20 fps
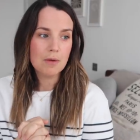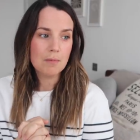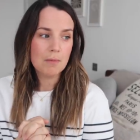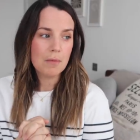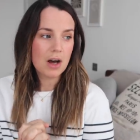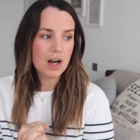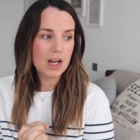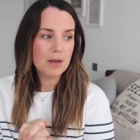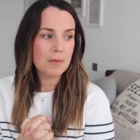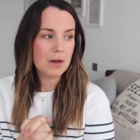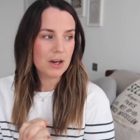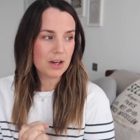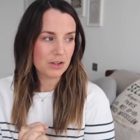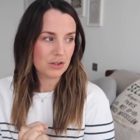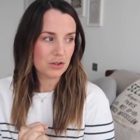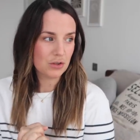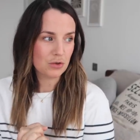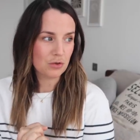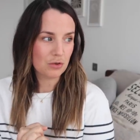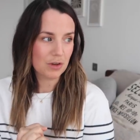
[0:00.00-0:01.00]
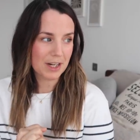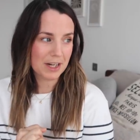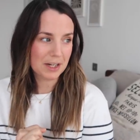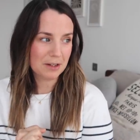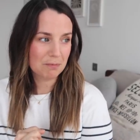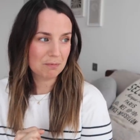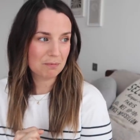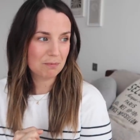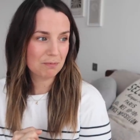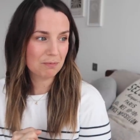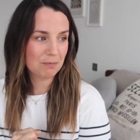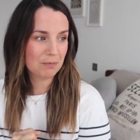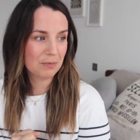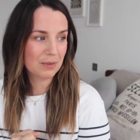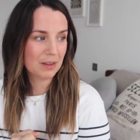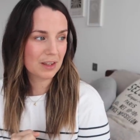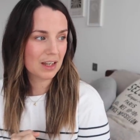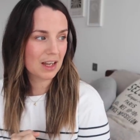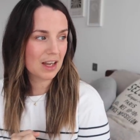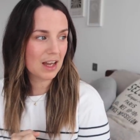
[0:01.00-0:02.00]
My birth story.
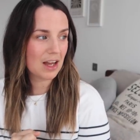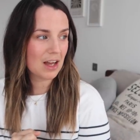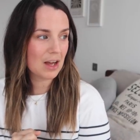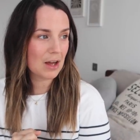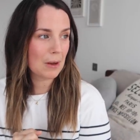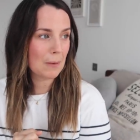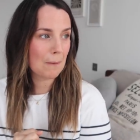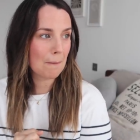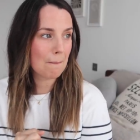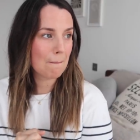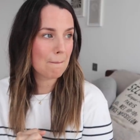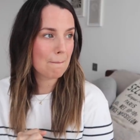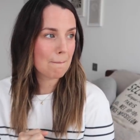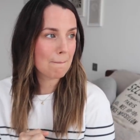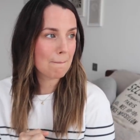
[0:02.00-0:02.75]
How